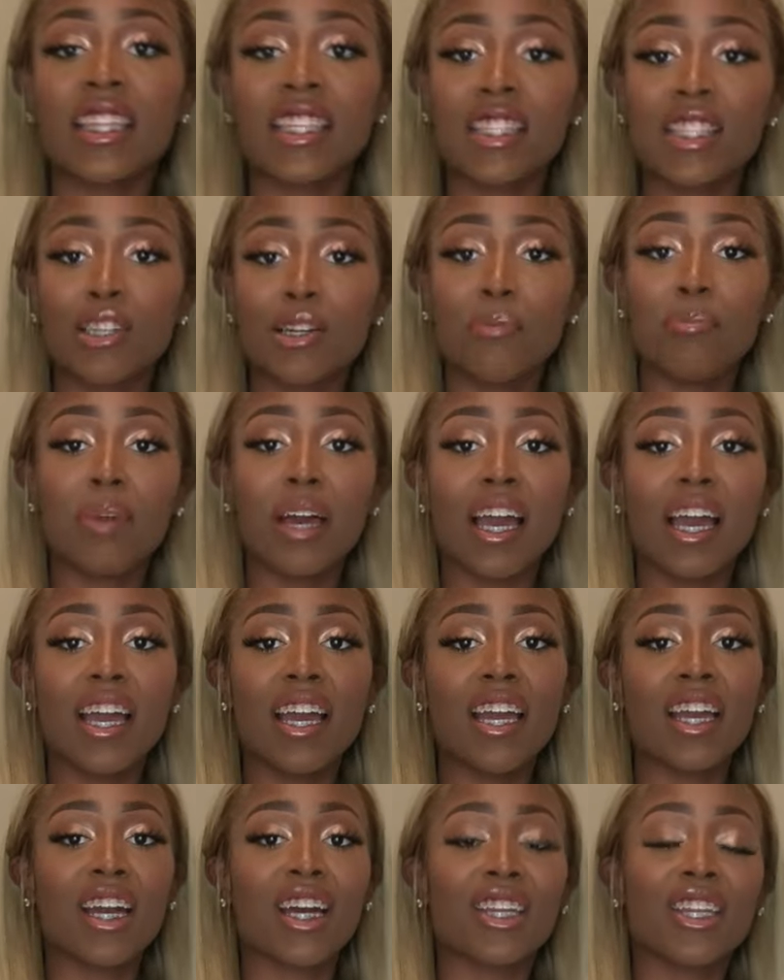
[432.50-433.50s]
this little
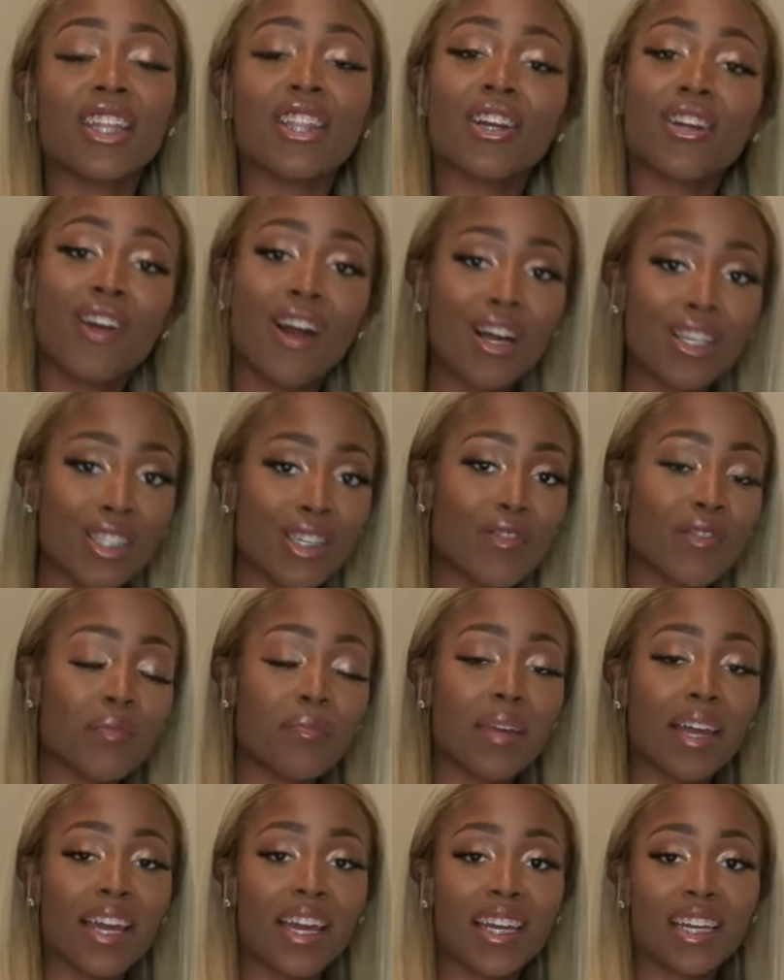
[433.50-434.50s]
bag, another crossover
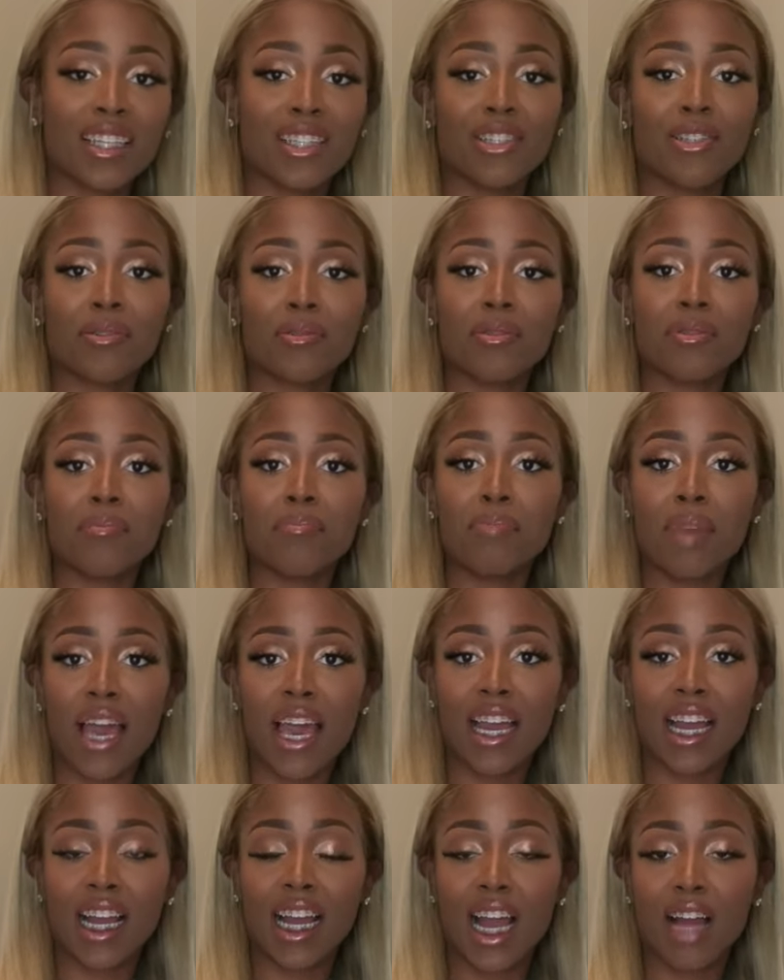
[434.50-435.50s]
bag, little
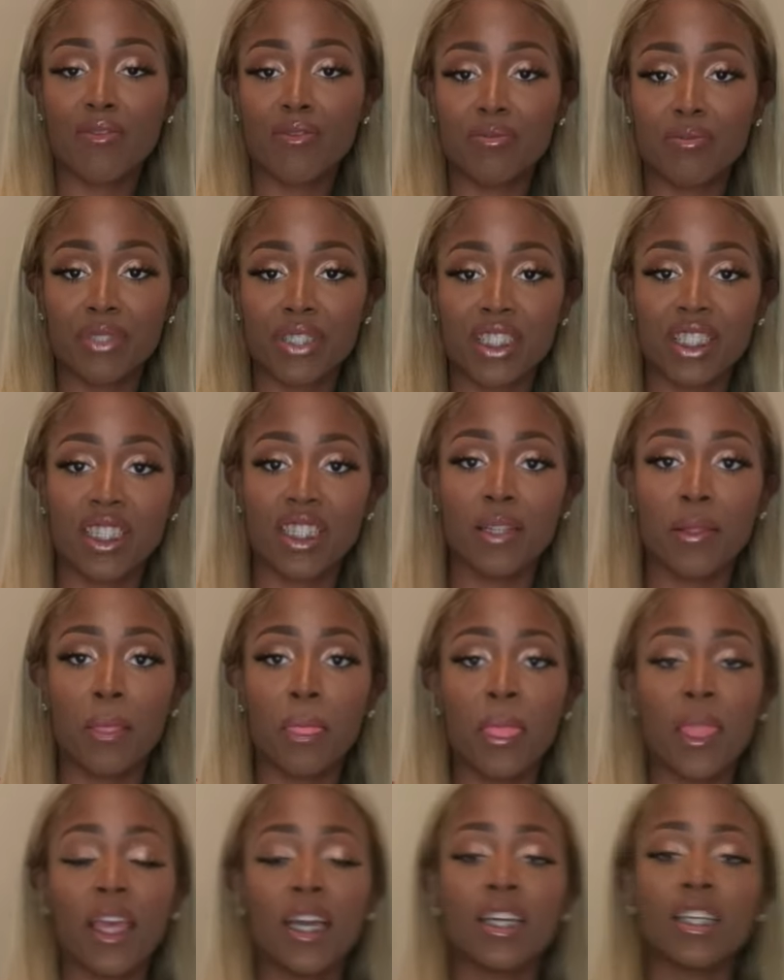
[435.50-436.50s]
bag I got from Shein.
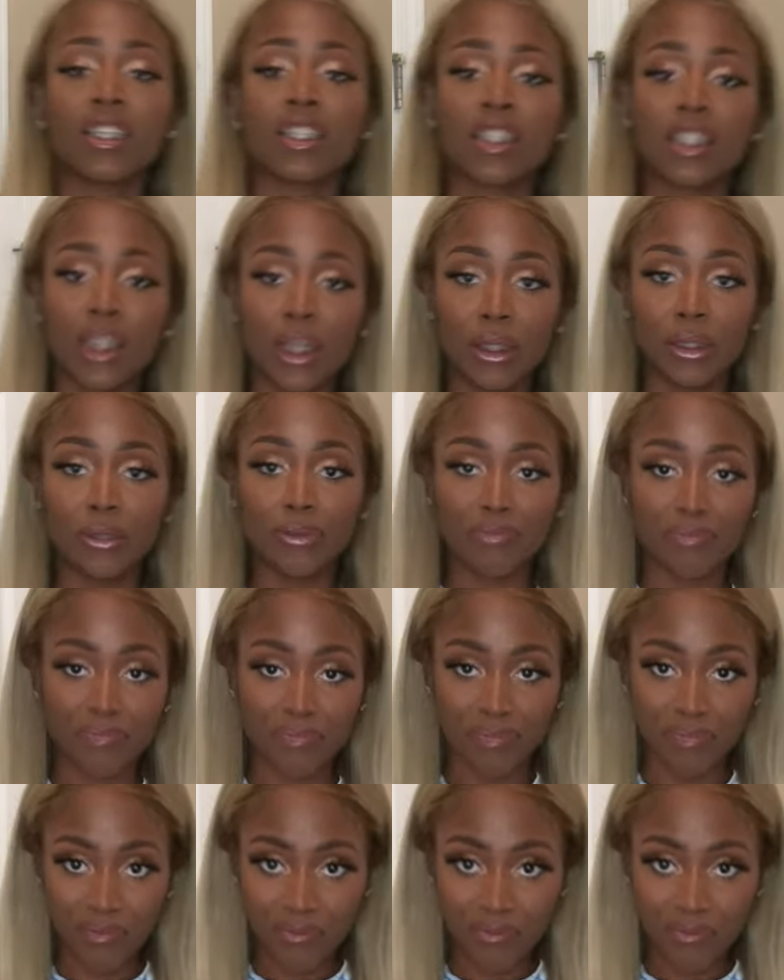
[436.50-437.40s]
So